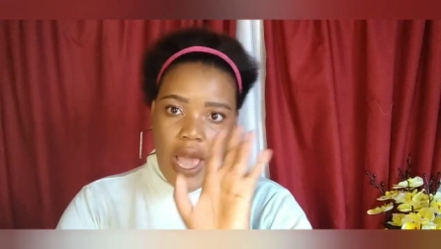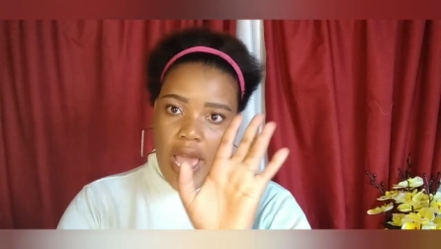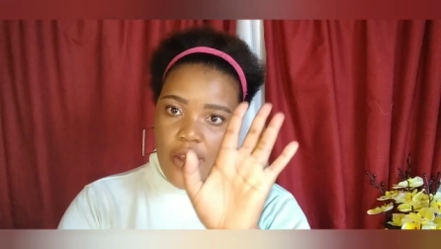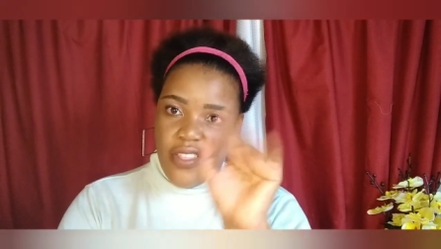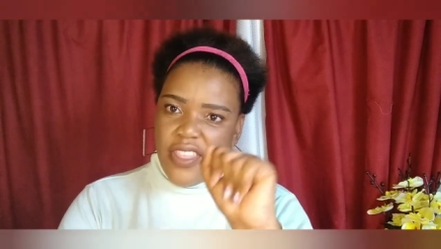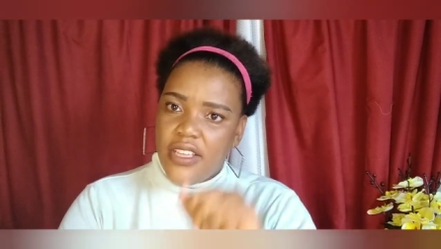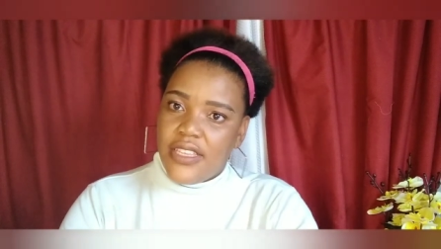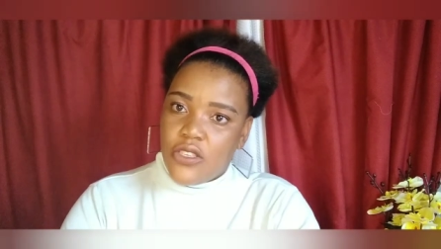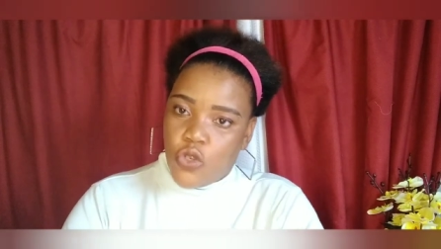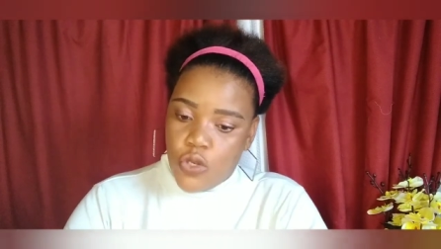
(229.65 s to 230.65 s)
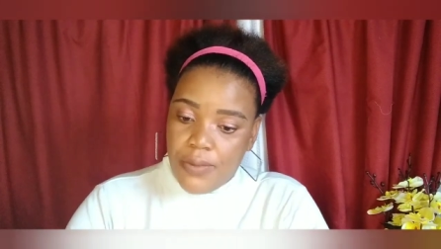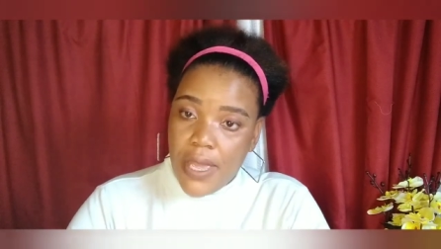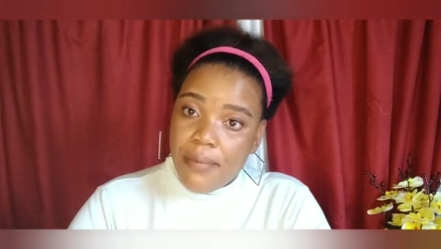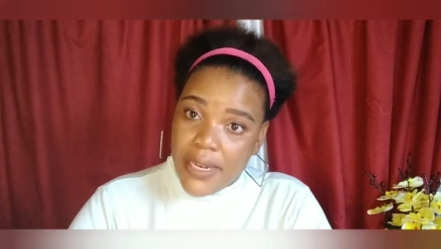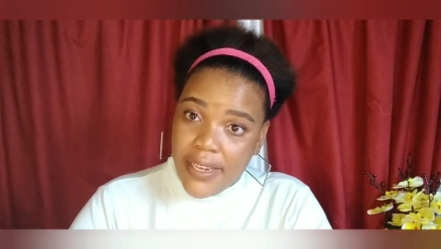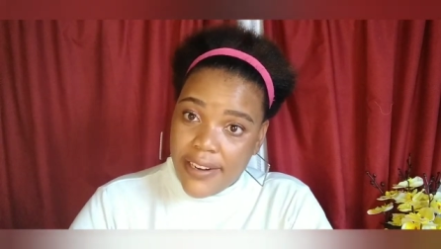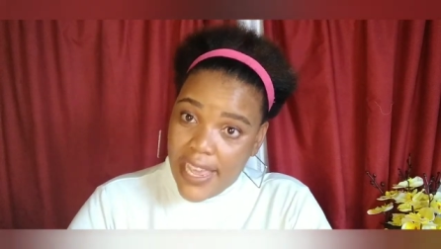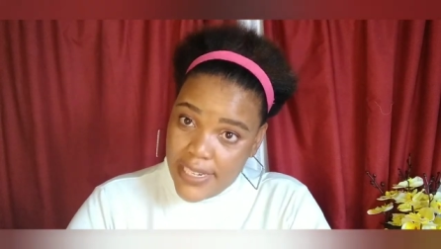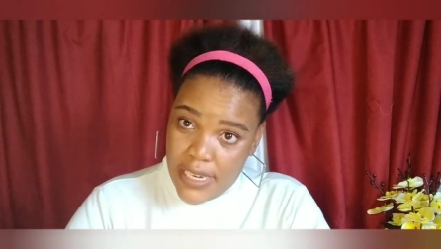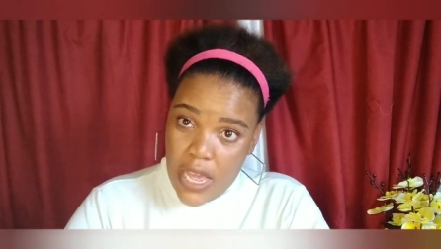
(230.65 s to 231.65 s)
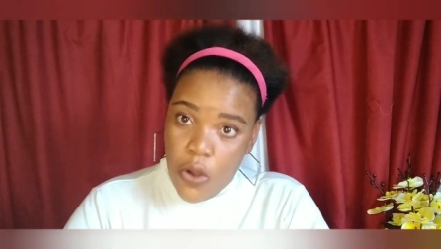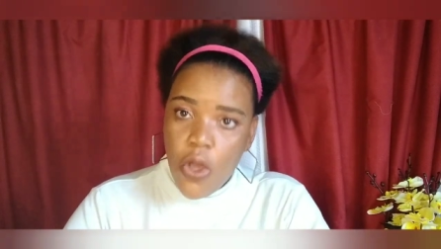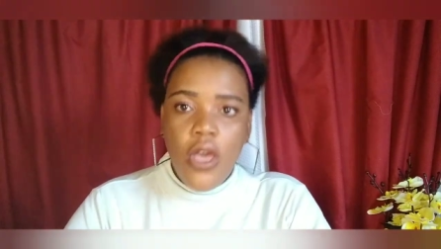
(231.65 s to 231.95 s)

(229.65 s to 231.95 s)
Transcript: i don't think this should be happening right now